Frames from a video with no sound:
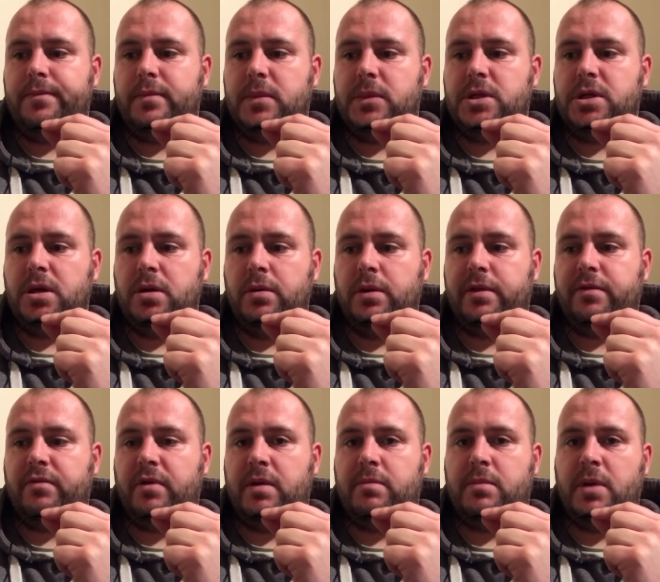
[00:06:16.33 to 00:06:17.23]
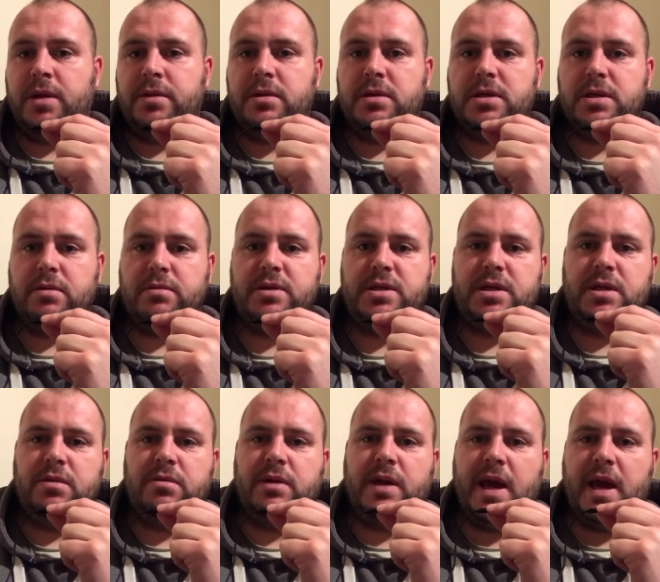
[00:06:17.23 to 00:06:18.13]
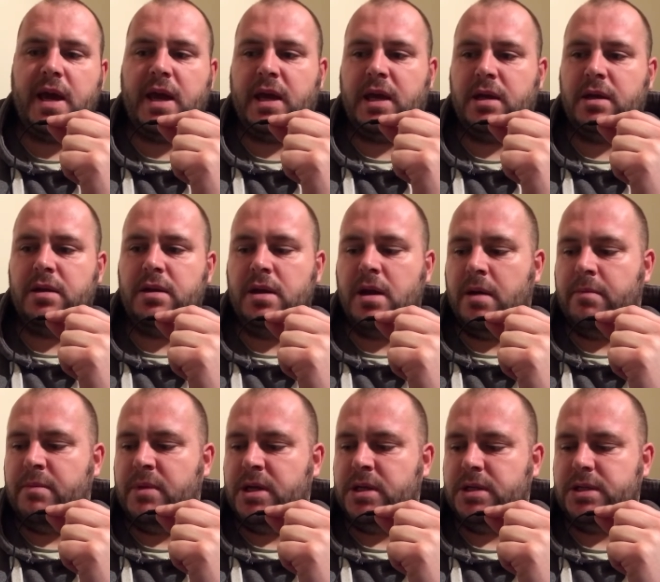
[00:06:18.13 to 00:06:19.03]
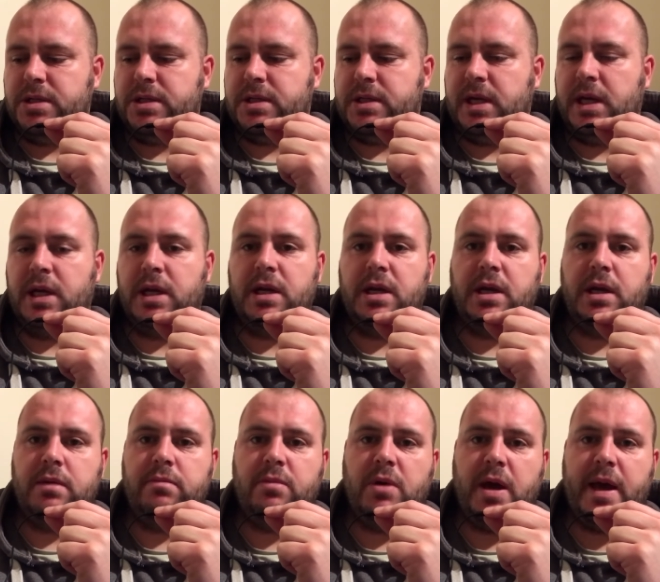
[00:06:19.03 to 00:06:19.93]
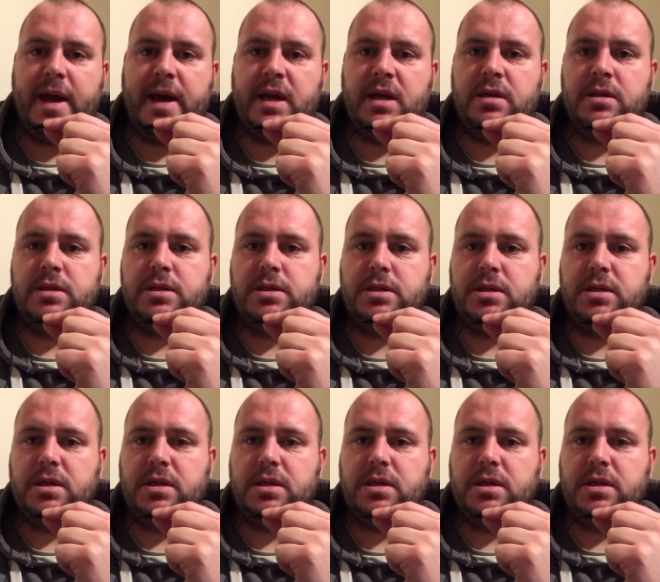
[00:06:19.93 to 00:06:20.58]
2 or 3 months. I was still getting numbness, tingling in my hands,